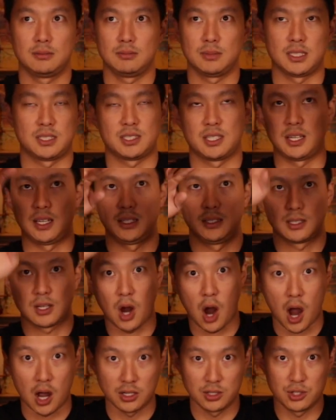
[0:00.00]
let's say,
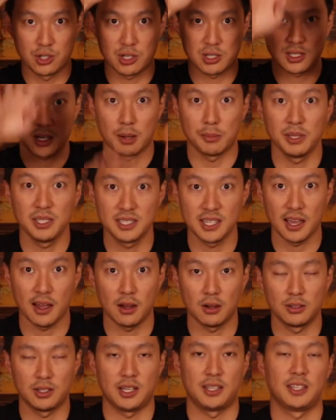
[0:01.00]
cotton just coming
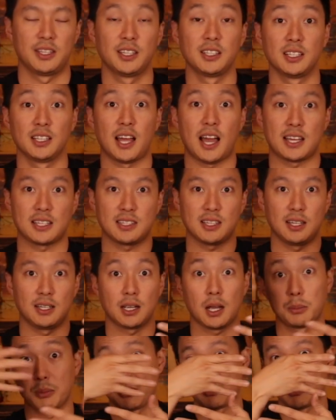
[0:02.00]
down and then the
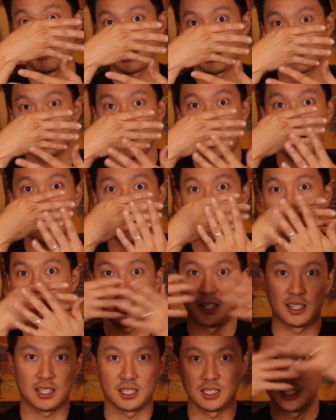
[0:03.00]
elastane coming from the side and
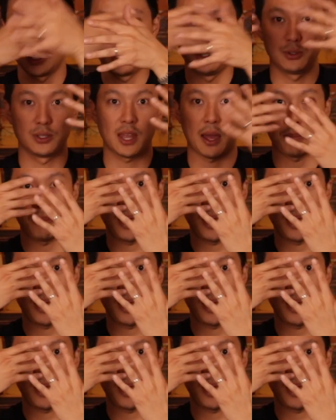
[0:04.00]
then continuing that